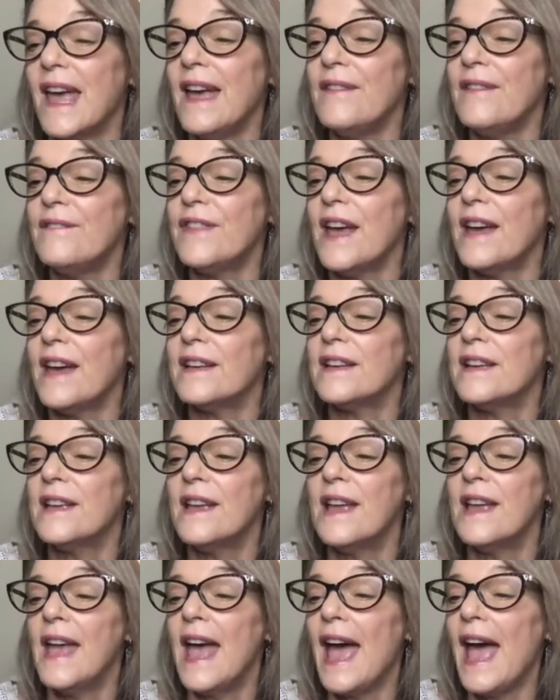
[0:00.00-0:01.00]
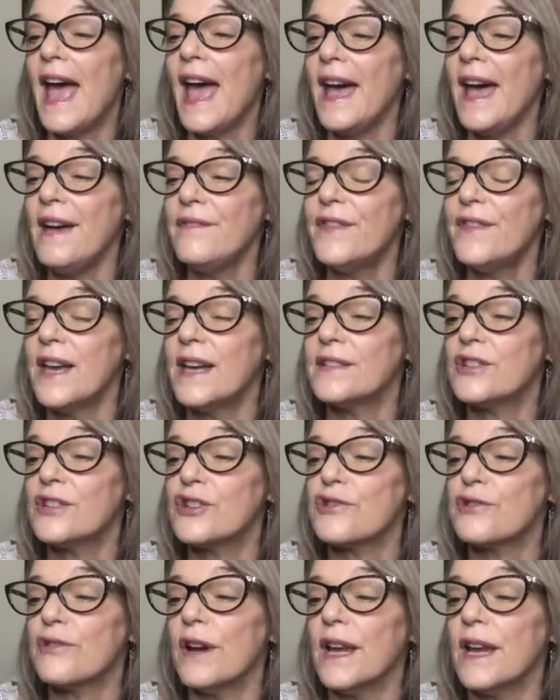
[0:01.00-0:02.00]
Have that
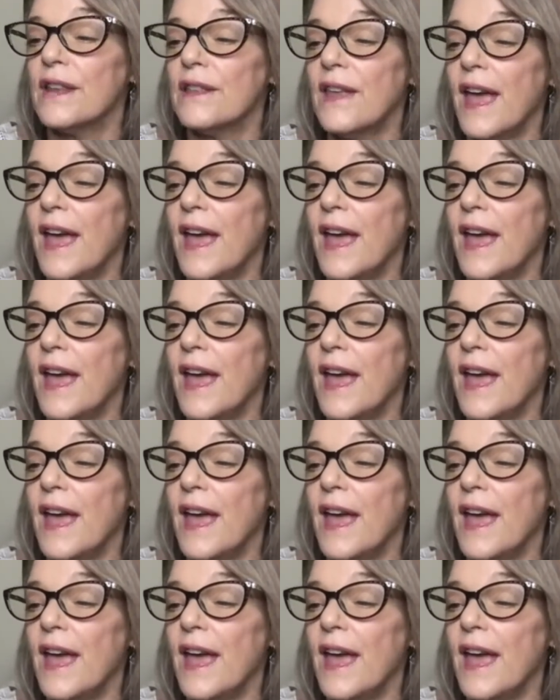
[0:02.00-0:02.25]
strength.